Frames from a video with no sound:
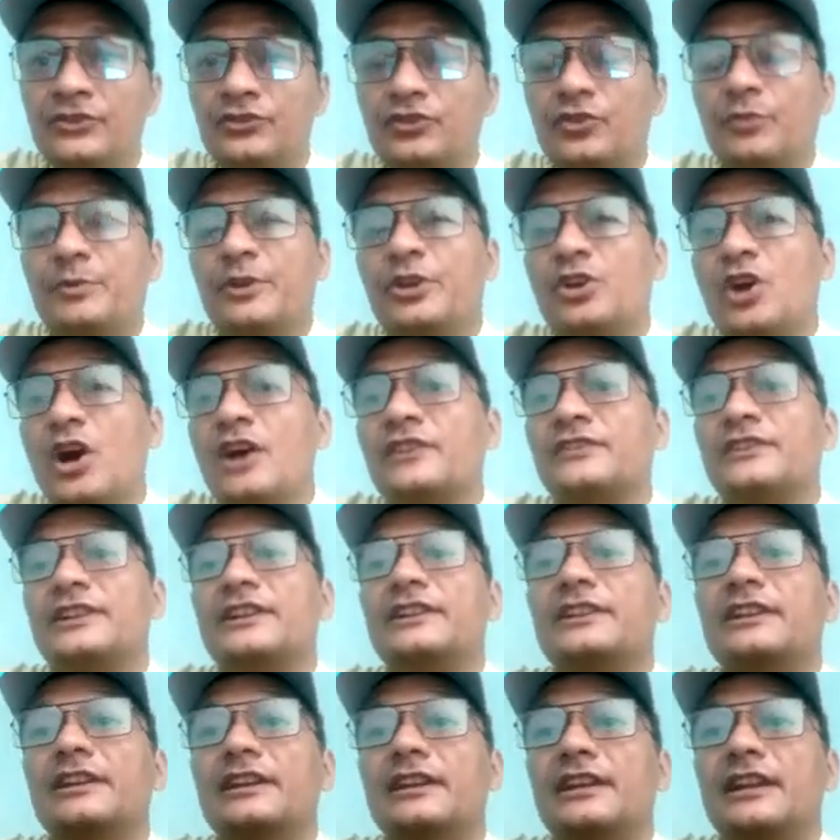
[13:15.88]
So because
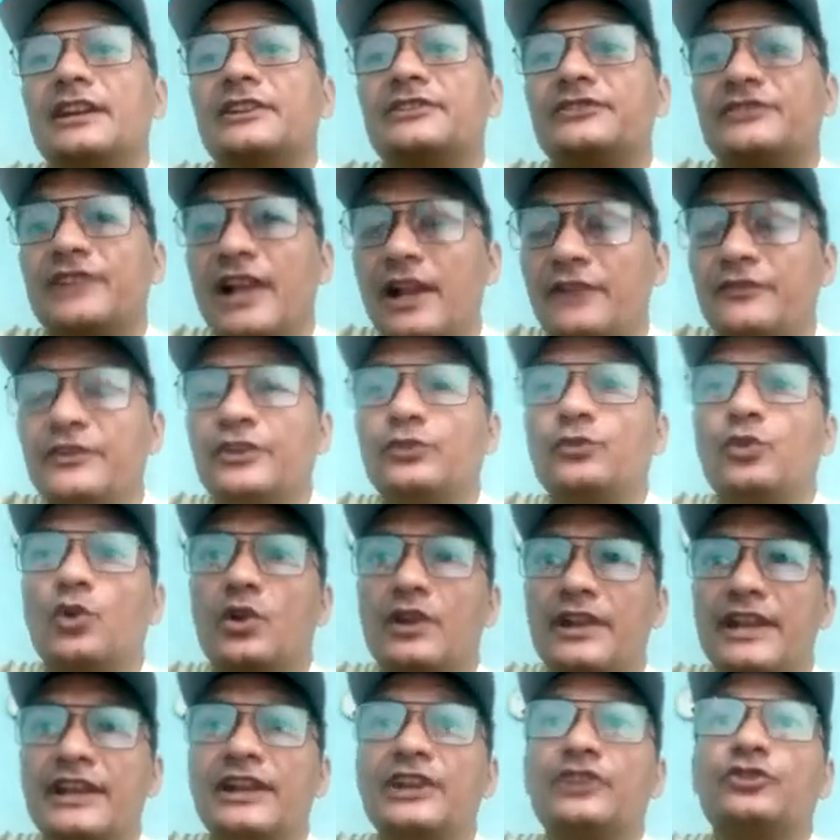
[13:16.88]
it itself is
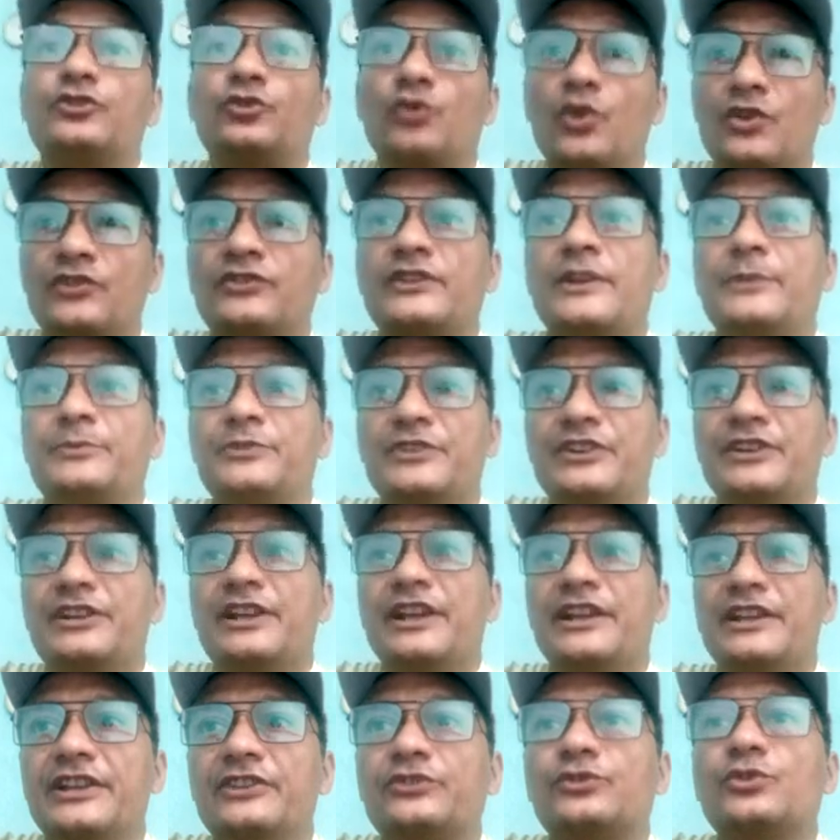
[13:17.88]
holding its own
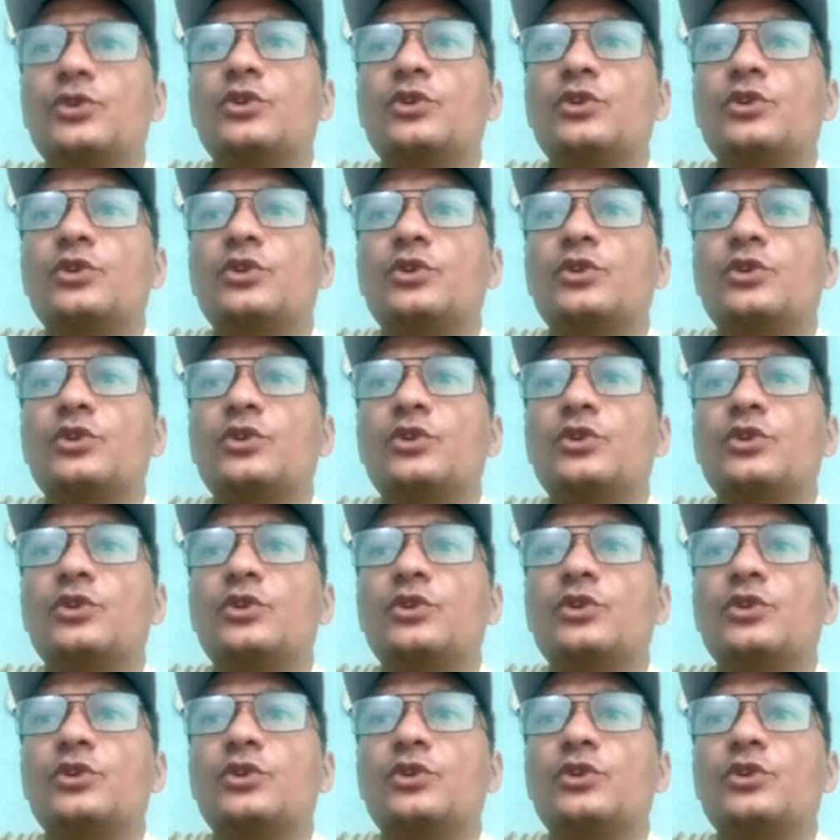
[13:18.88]
subsidiary,